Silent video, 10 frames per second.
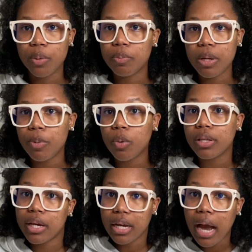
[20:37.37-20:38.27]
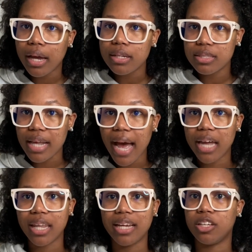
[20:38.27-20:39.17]
people were like kind of sad,
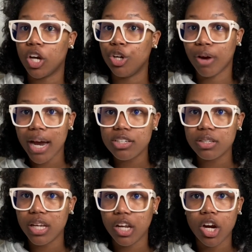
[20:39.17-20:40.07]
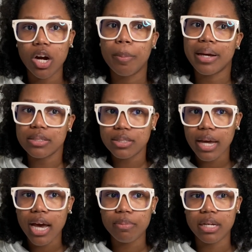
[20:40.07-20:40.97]
like congratulating her, but
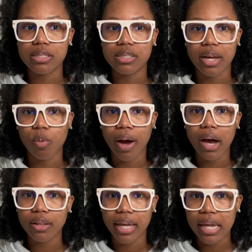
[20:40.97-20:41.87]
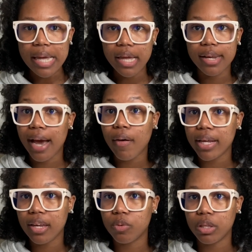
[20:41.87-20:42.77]
sad because it's like, wow, like now I
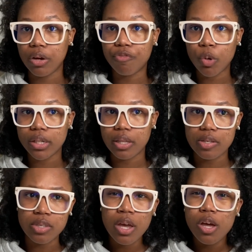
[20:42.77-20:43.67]
can't really afford this.